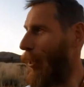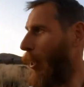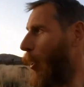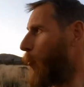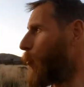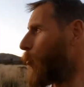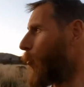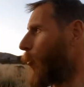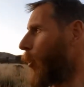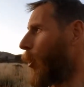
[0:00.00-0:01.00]
Um,
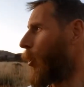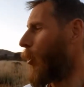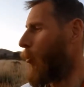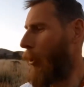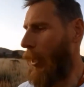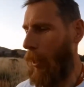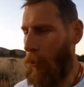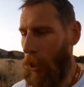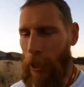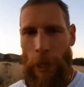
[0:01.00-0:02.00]
we're
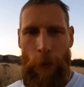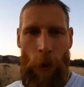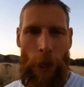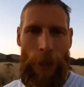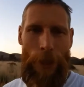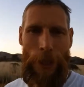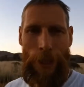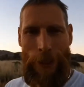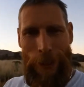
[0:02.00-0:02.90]
down to 10 riders.